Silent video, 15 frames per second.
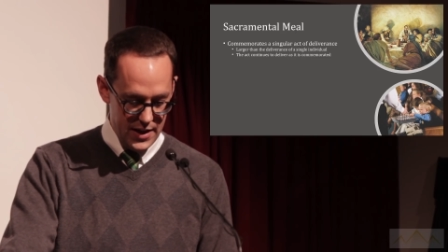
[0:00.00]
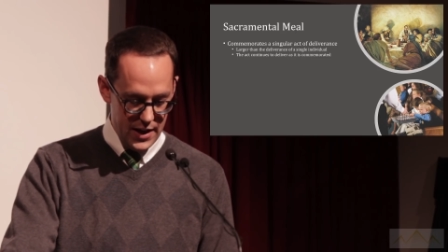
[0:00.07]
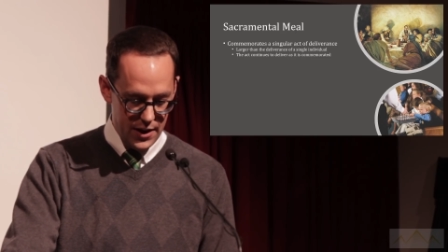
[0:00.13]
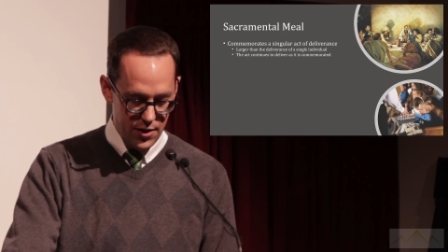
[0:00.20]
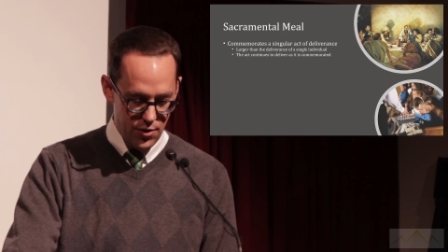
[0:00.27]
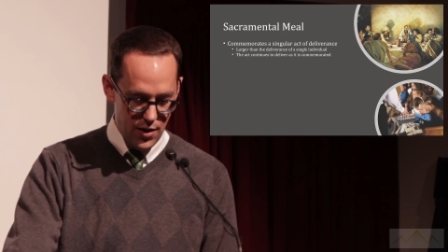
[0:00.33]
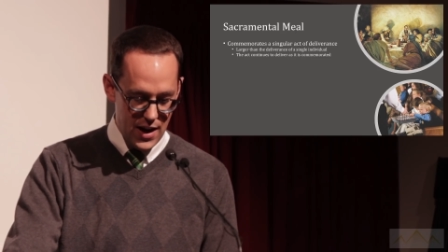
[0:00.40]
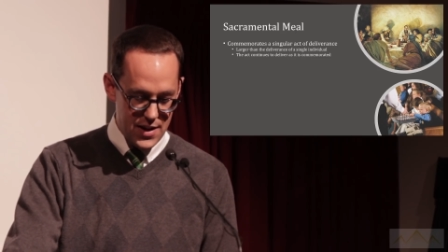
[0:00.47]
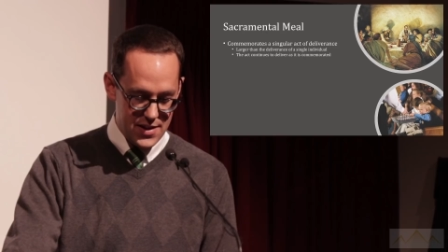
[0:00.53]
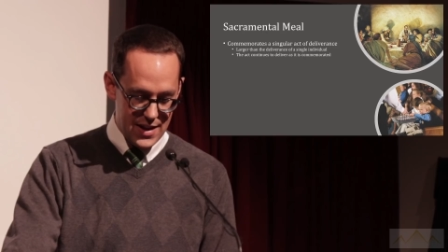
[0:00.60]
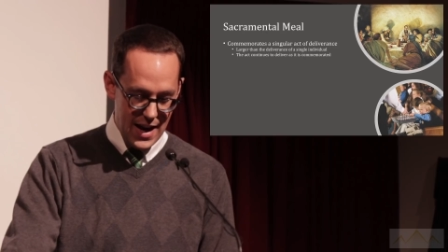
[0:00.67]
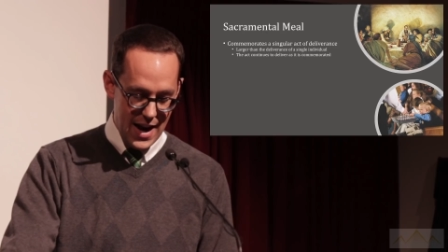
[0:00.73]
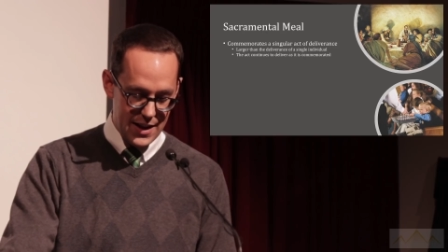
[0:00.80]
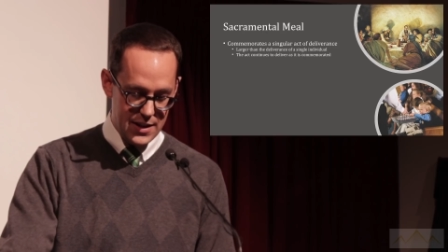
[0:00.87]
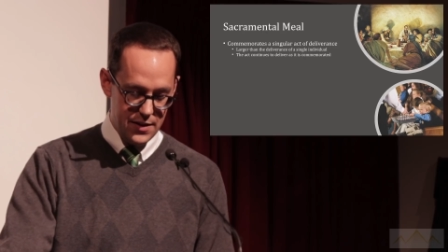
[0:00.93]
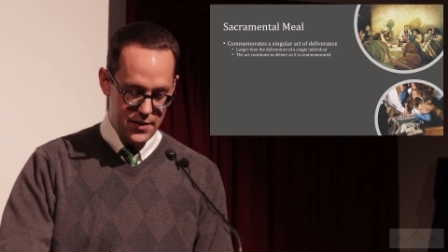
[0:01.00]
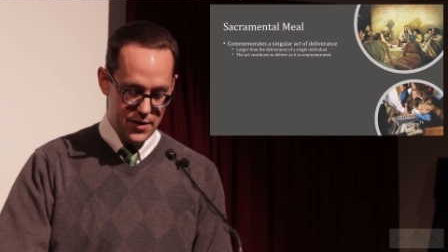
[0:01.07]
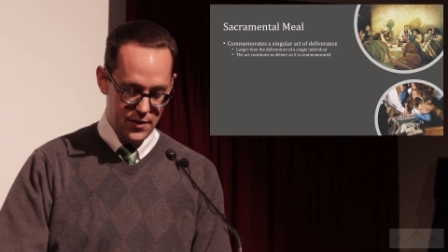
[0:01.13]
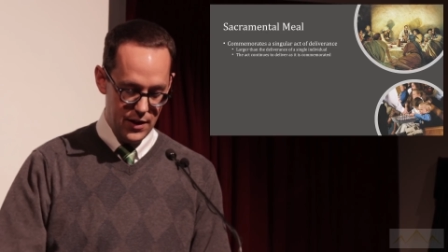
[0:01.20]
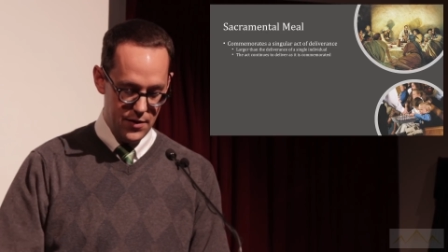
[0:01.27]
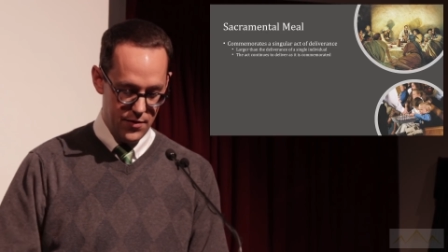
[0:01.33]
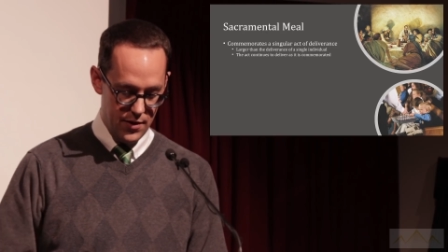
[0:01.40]
Yet Christ's act of
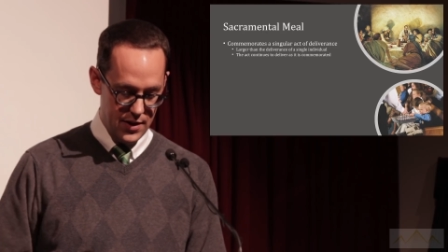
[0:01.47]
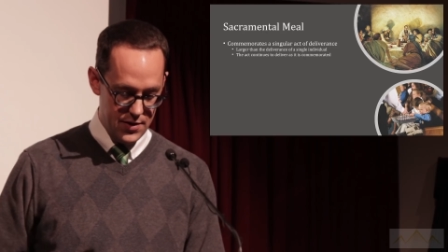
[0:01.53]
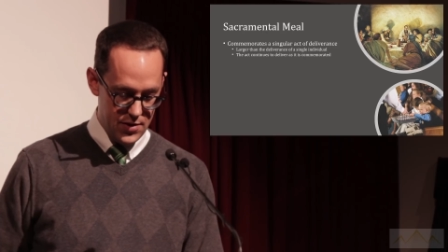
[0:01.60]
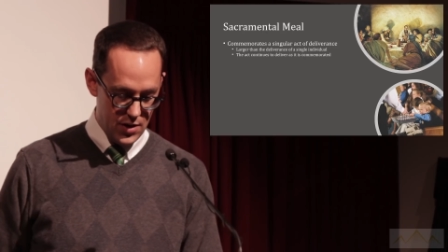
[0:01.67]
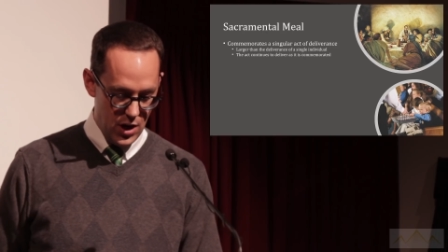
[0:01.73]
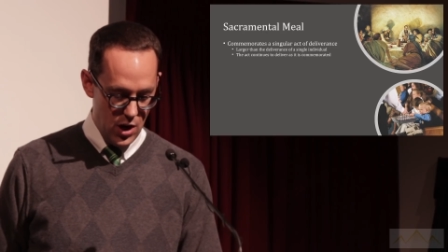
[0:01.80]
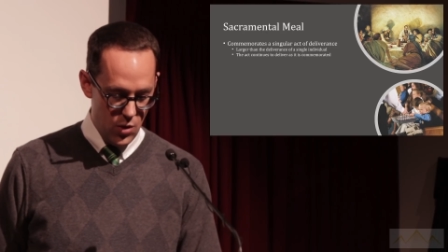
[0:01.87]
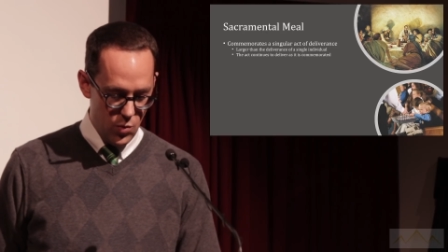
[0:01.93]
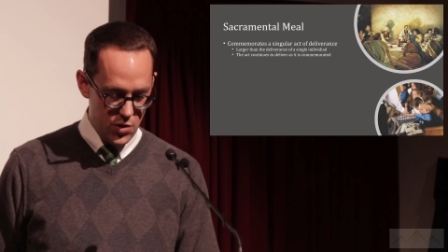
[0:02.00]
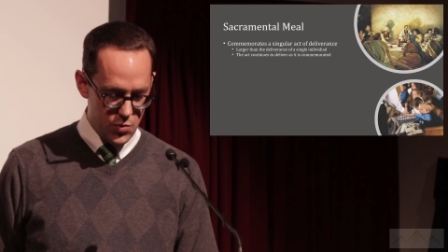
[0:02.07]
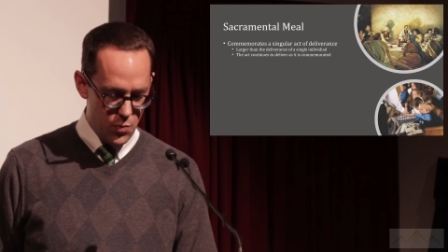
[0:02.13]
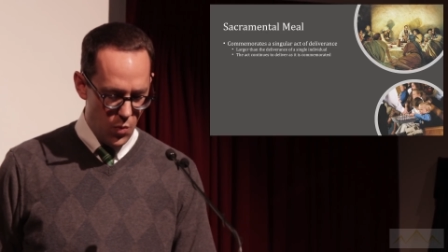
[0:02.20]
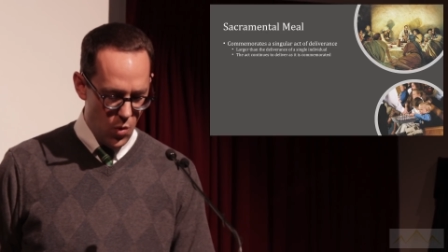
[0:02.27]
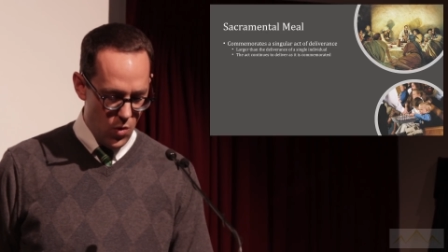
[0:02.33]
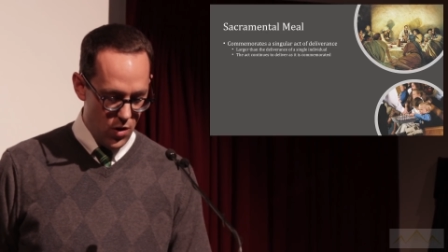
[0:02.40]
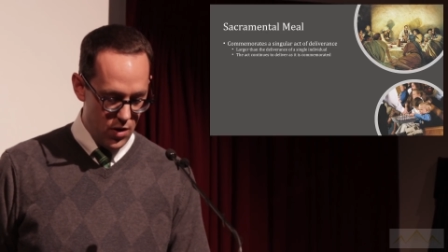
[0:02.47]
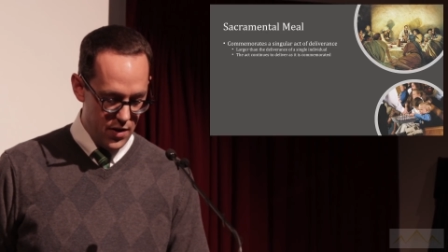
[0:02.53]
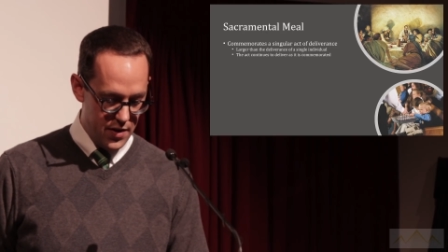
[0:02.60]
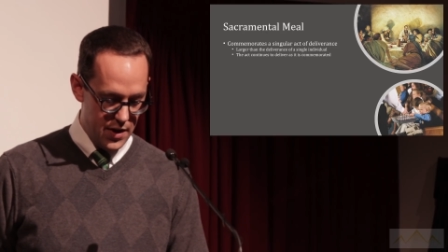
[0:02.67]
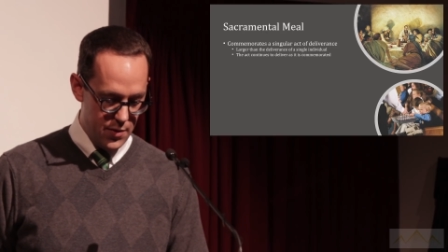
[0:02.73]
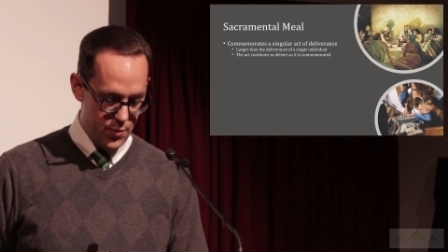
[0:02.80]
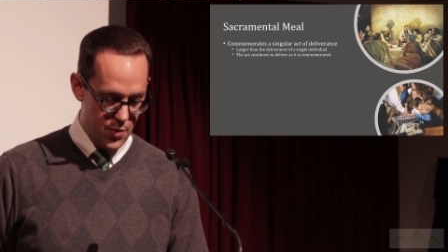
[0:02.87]
deliverance was
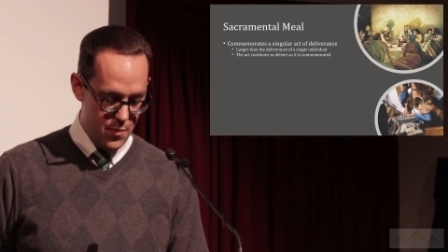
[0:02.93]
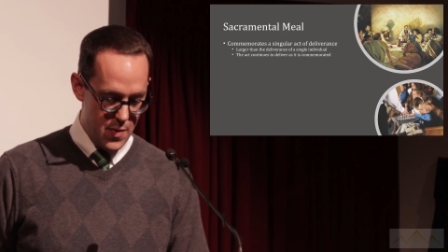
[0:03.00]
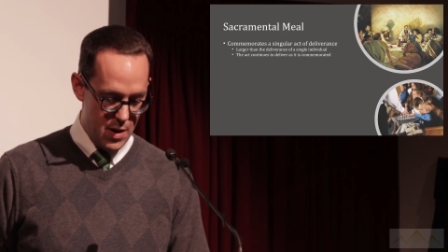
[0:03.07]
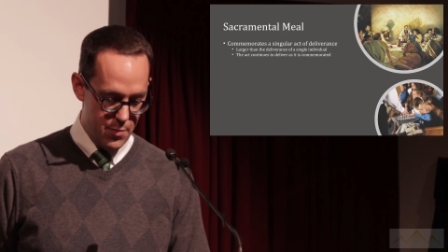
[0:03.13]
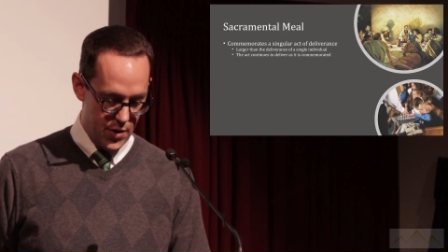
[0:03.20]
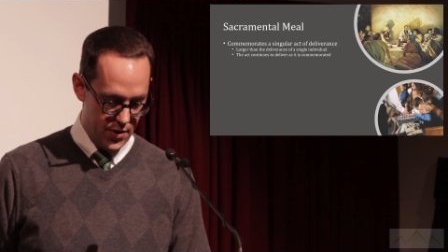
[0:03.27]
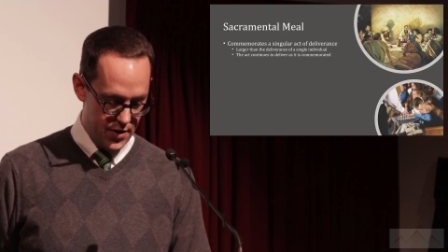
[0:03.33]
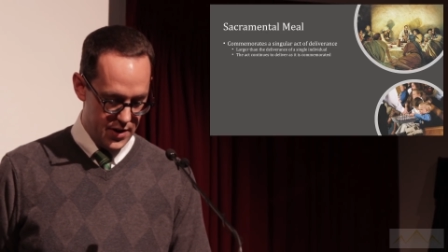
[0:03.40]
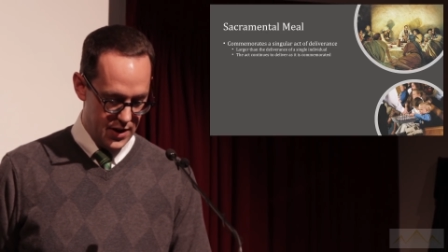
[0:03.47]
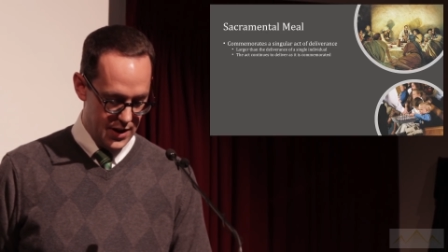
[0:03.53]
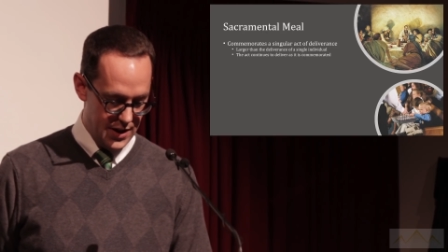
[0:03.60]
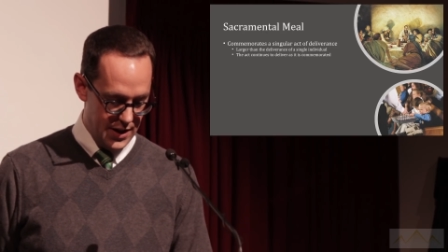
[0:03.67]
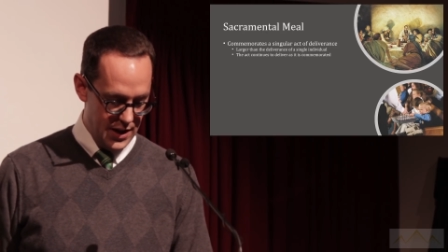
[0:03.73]
more than remembered.